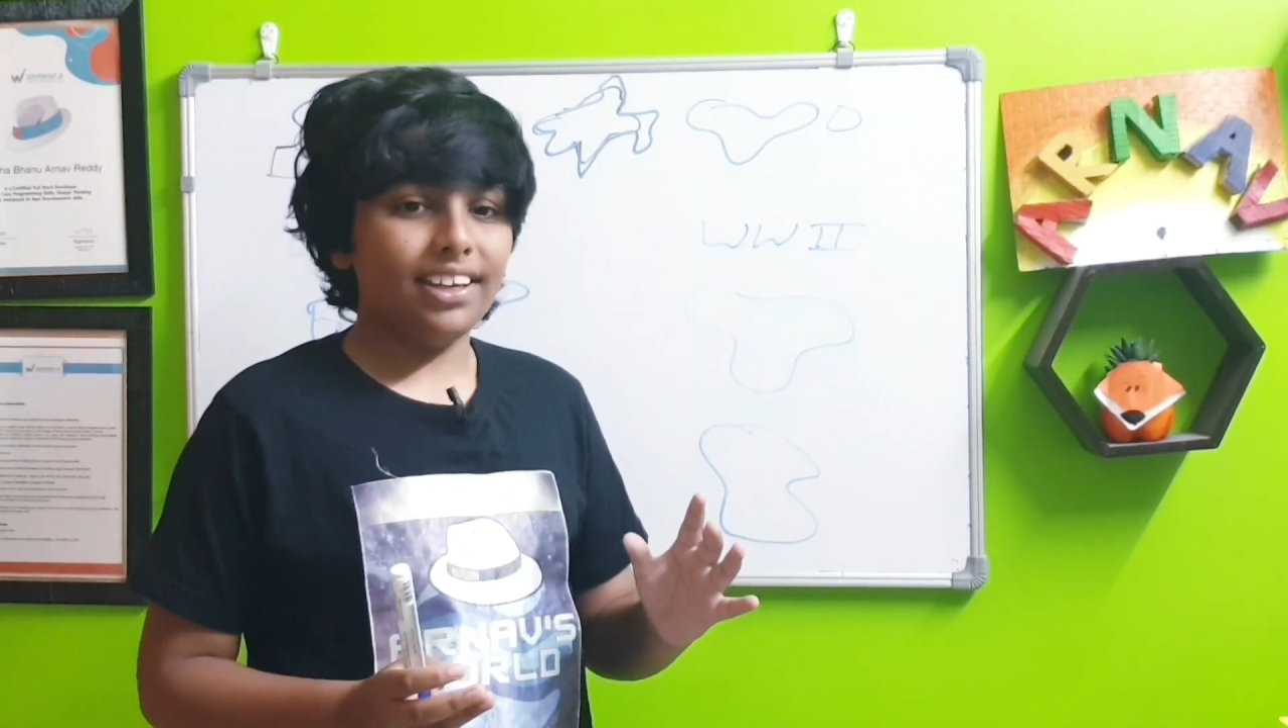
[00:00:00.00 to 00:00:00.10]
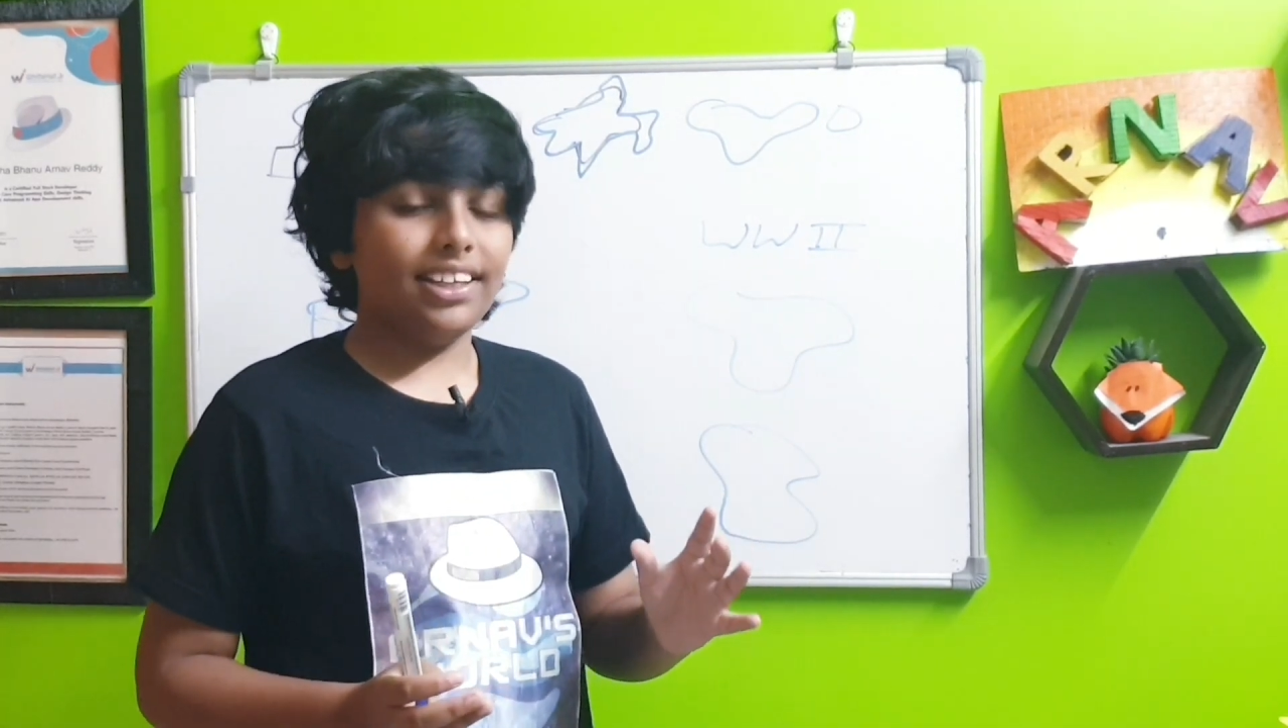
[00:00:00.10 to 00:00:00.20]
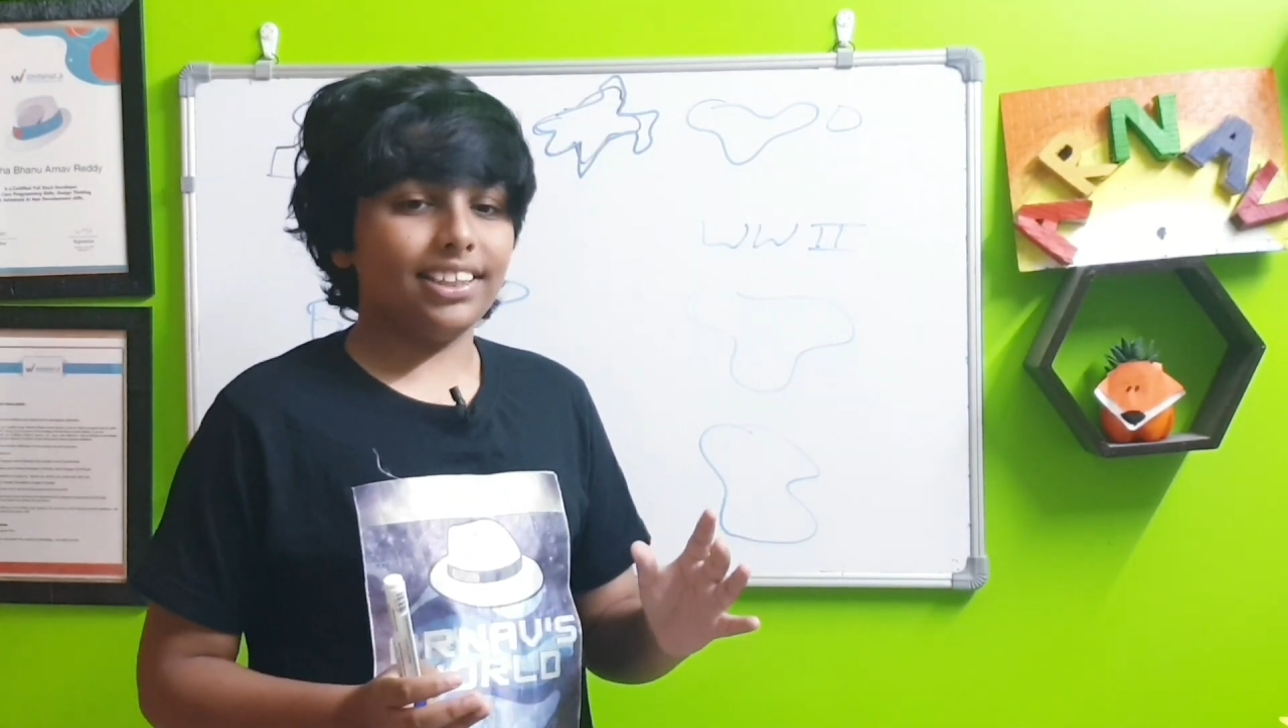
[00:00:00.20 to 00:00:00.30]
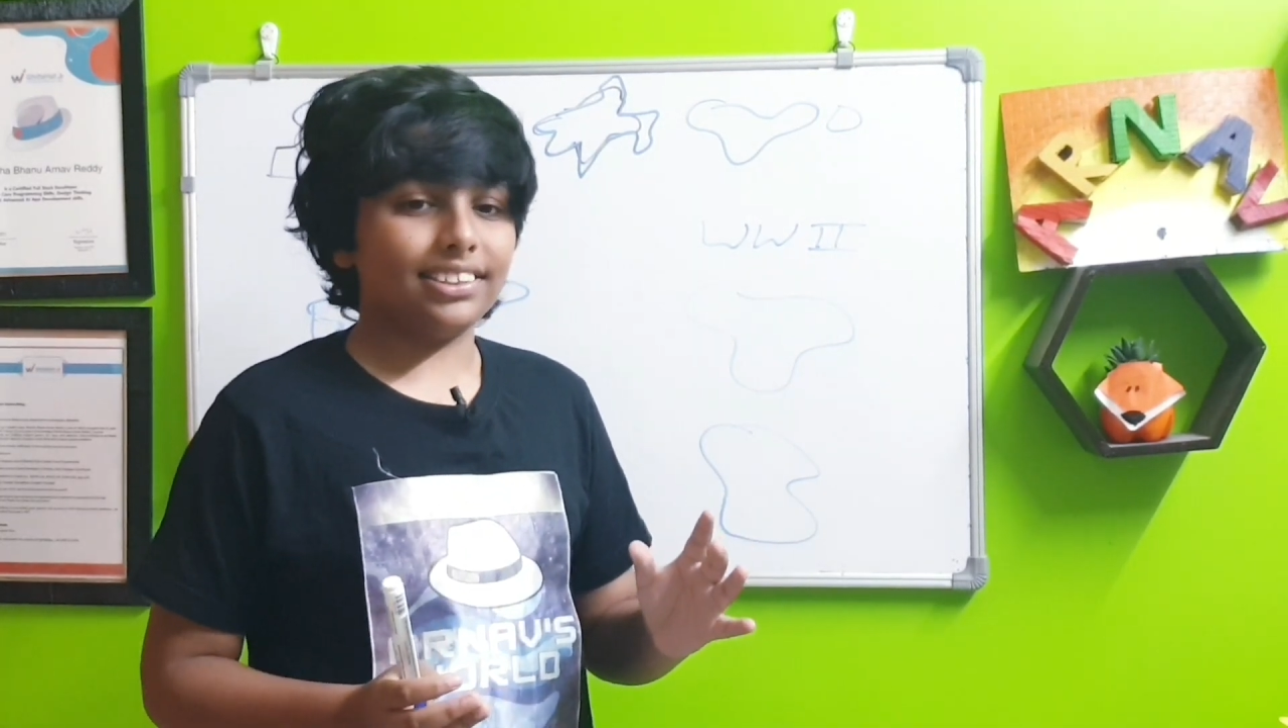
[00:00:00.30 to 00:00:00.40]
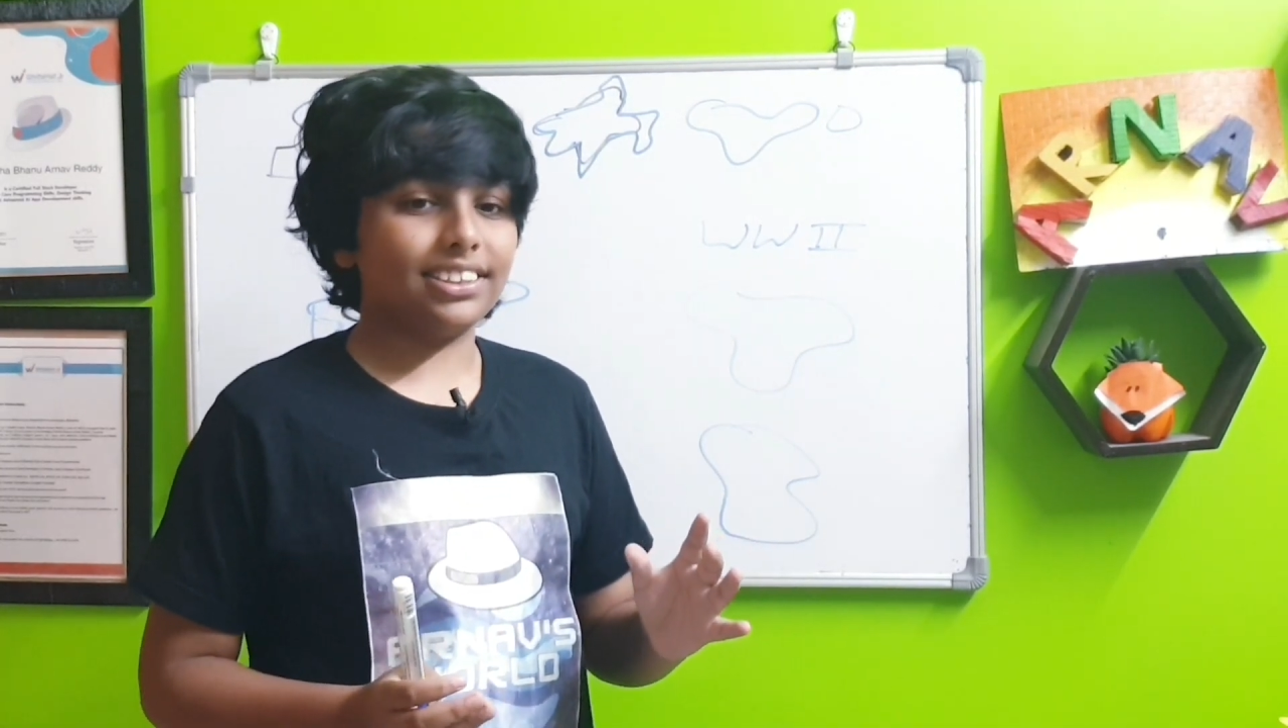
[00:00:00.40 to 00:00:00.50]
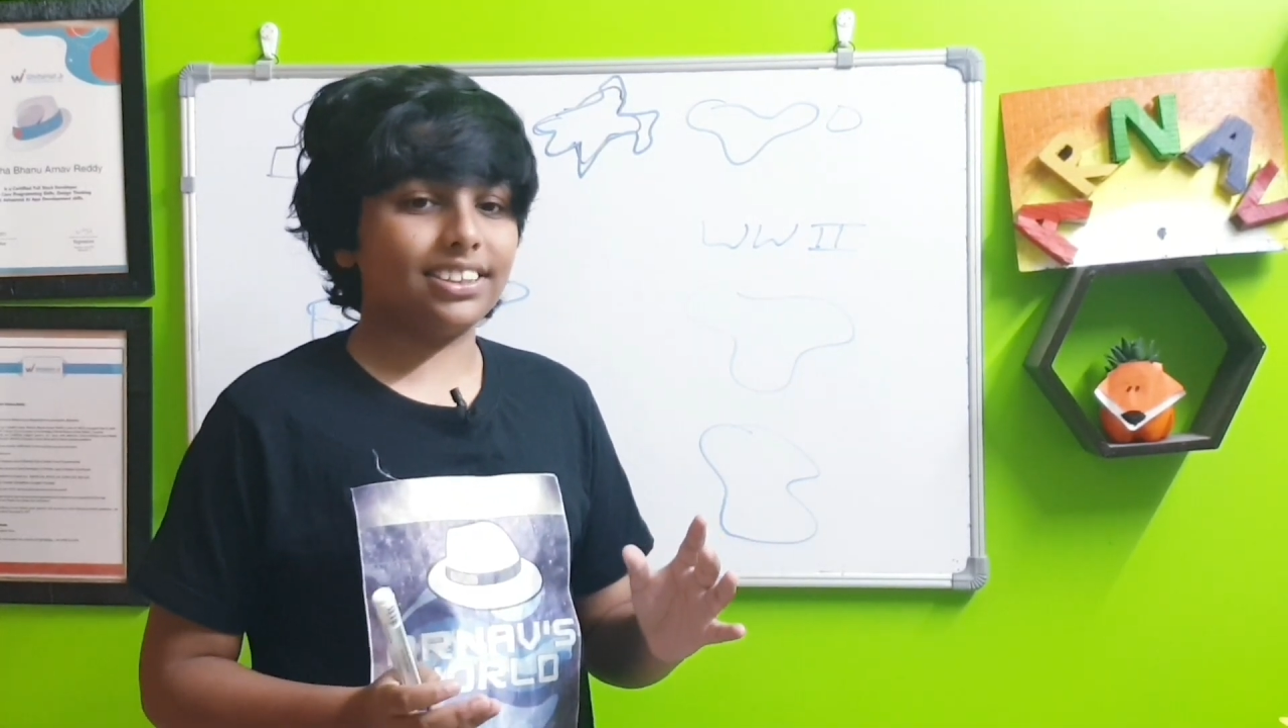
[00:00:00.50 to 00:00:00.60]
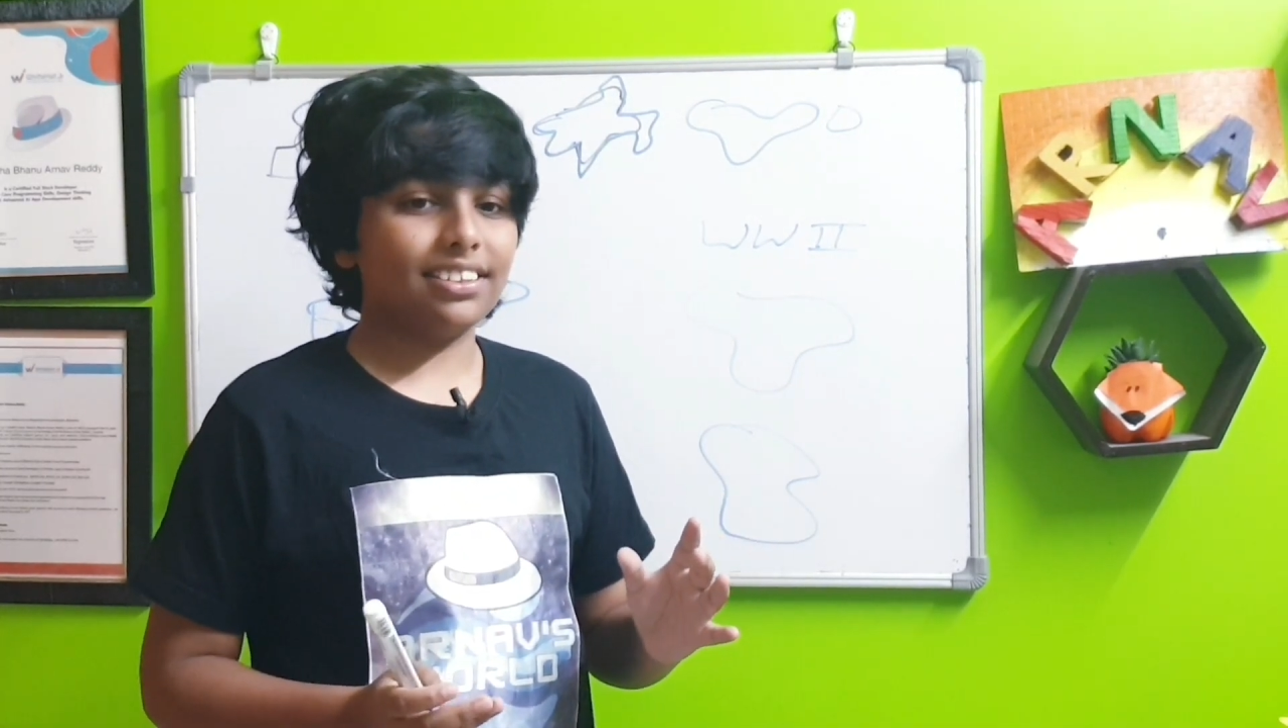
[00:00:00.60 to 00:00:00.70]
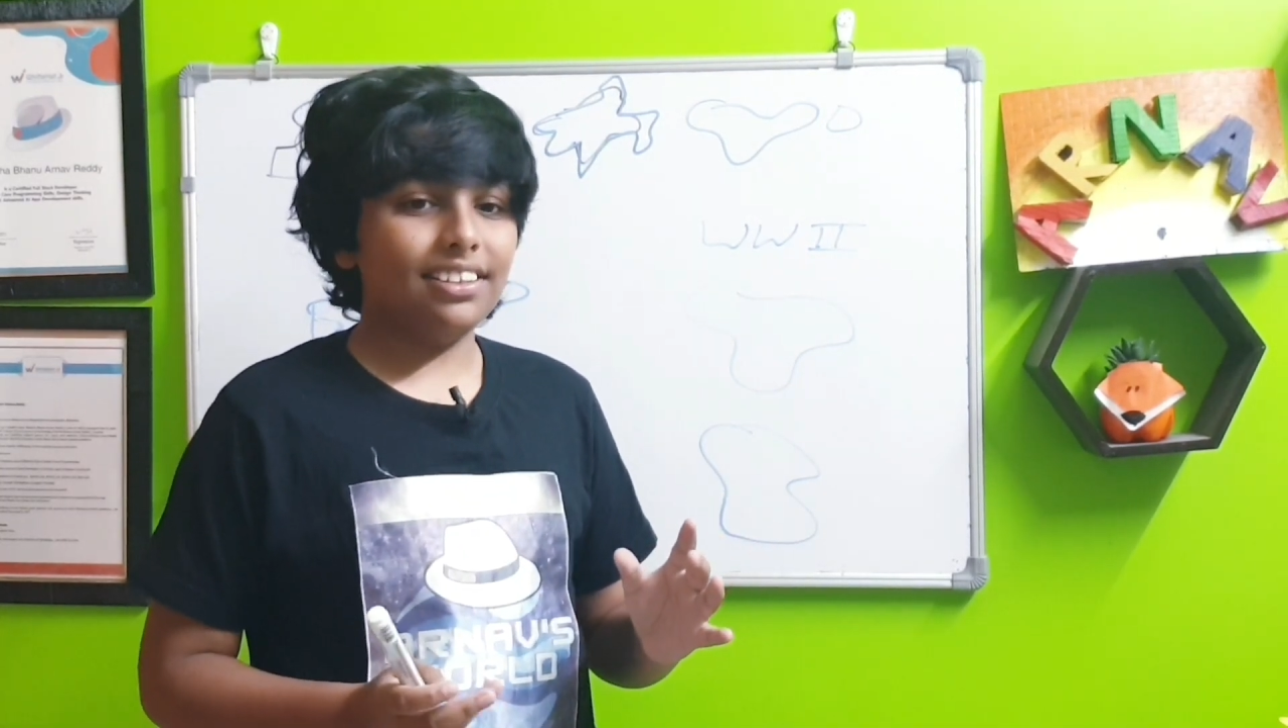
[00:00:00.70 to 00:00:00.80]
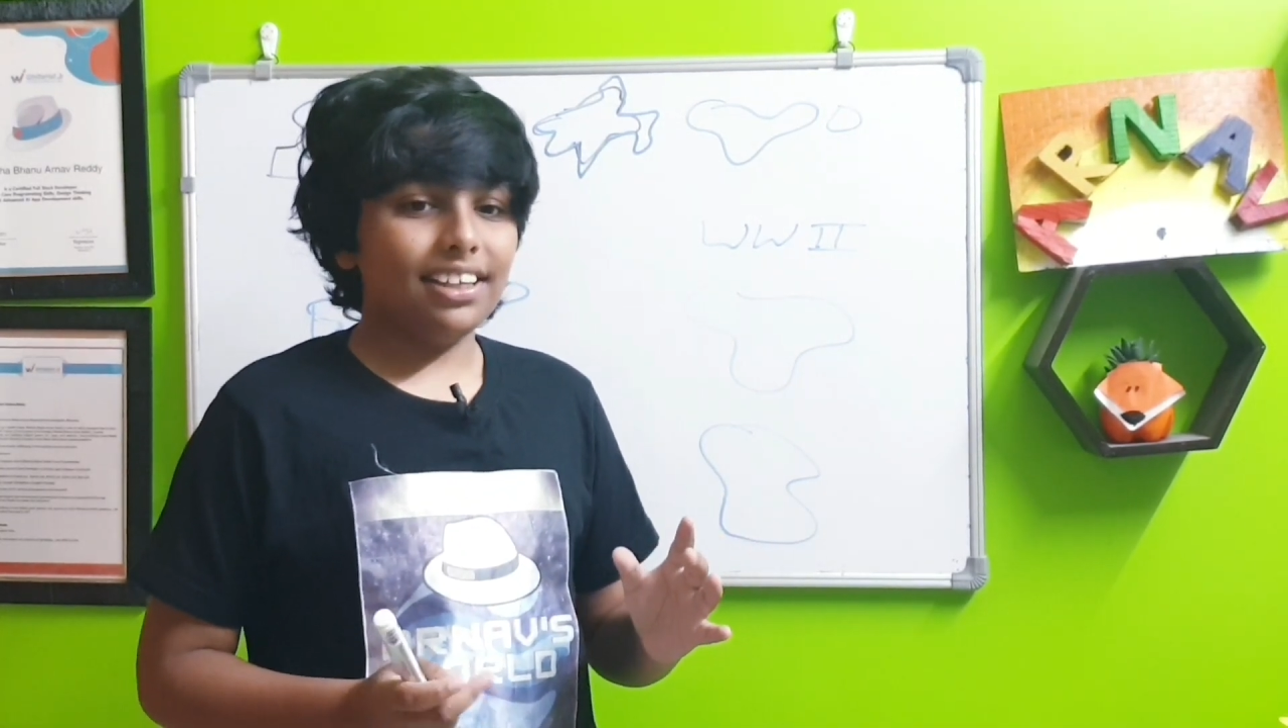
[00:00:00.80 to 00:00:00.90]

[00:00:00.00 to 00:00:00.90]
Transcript: Yes.